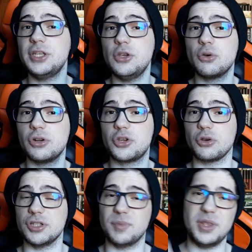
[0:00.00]
your
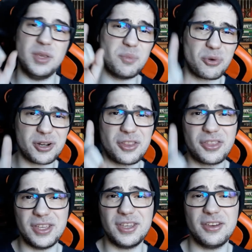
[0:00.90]
choice, but the important
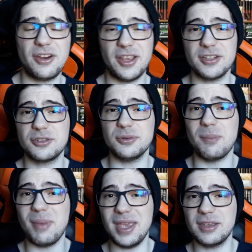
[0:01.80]
thing here is to
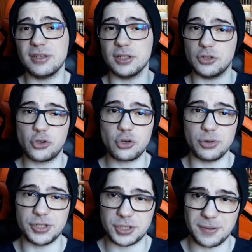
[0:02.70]
make it a
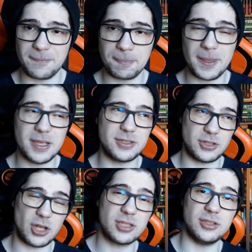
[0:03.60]
choice. Is
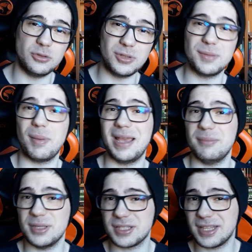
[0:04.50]
to not do it by
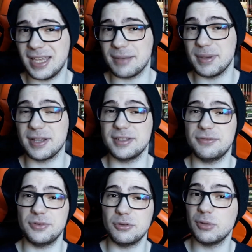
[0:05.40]
mistake, because
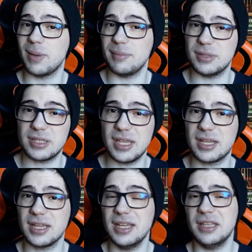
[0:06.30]
if you do it by
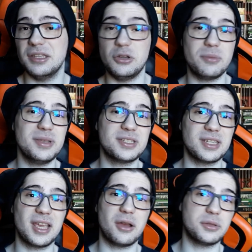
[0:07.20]
mistake, then you're
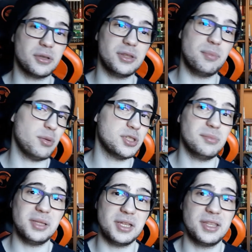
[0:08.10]
missing out on the
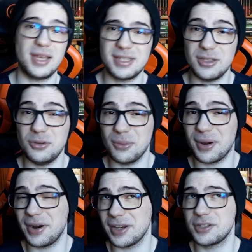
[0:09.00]
possibility that you
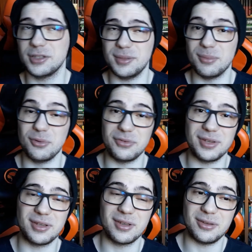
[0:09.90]
are actually
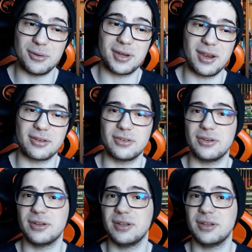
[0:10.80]
moving your character